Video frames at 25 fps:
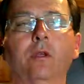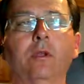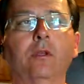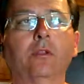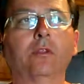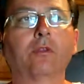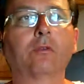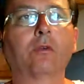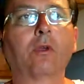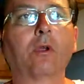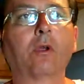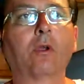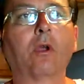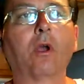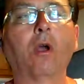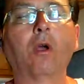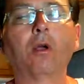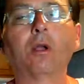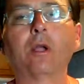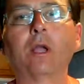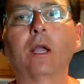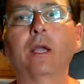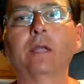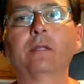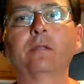There are all
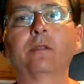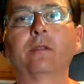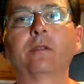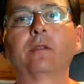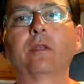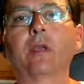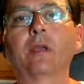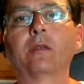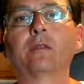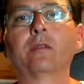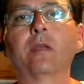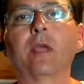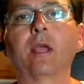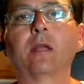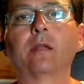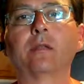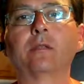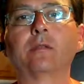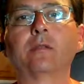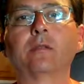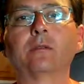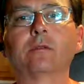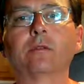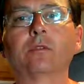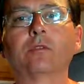kinds of sex
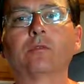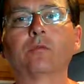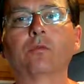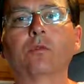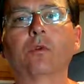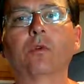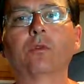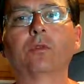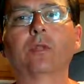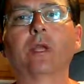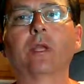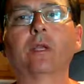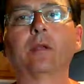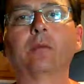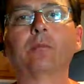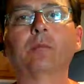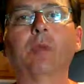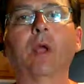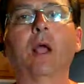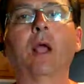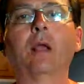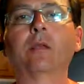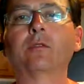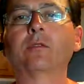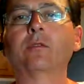addicts in this world that can
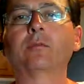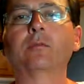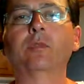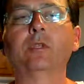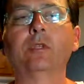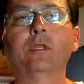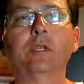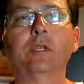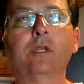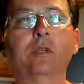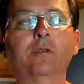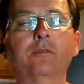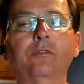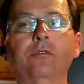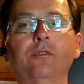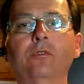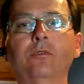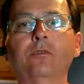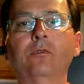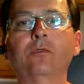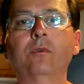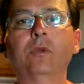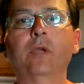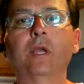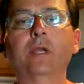possibly give
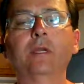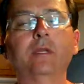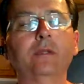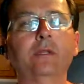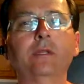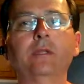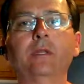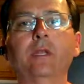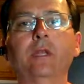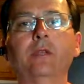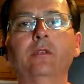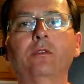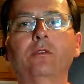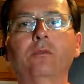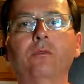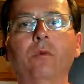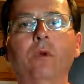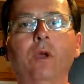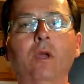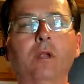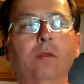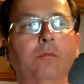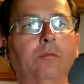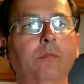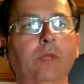you anything that you
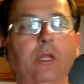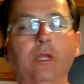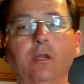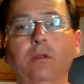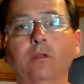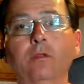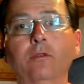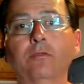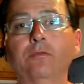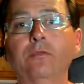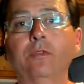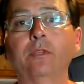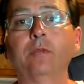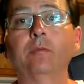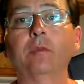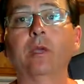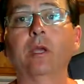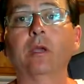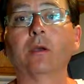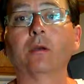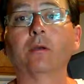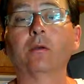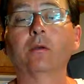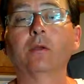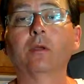want, male or
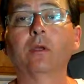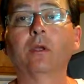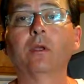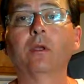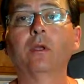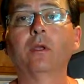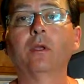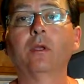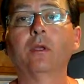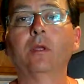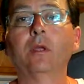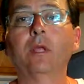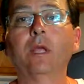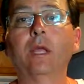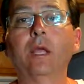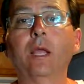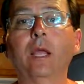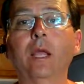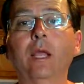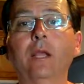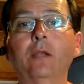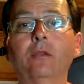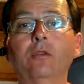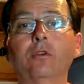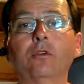female,
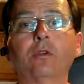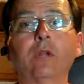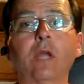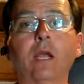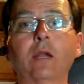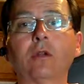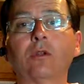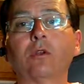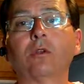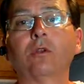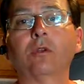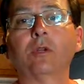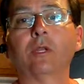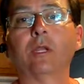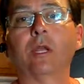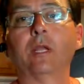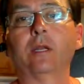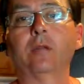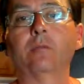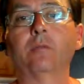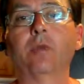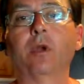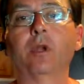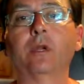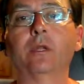and you're not hurting
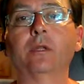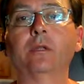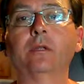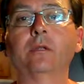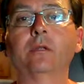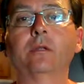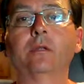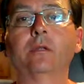anybody.